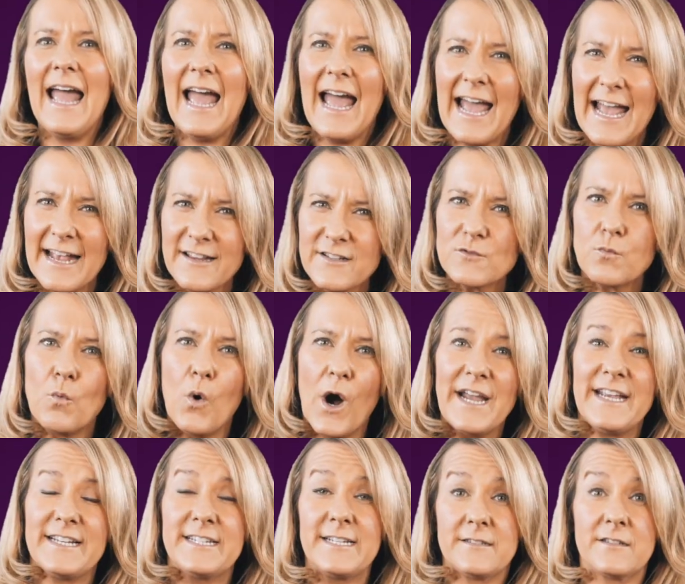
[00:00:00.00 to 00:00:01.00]
hence
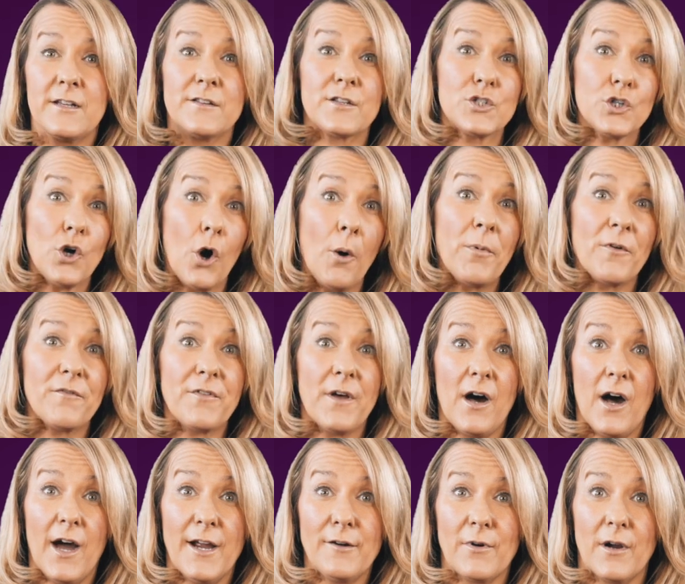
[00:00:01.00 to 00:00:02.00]
why it is at the top of the
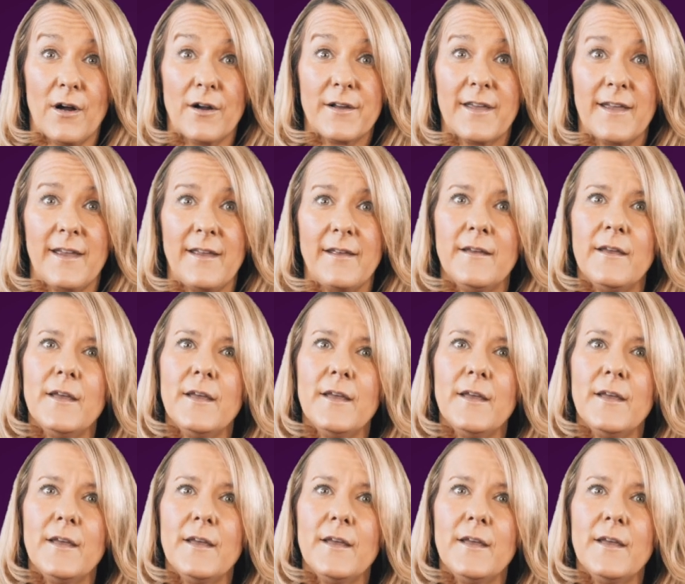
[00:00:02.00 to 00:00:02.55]
hierarchy.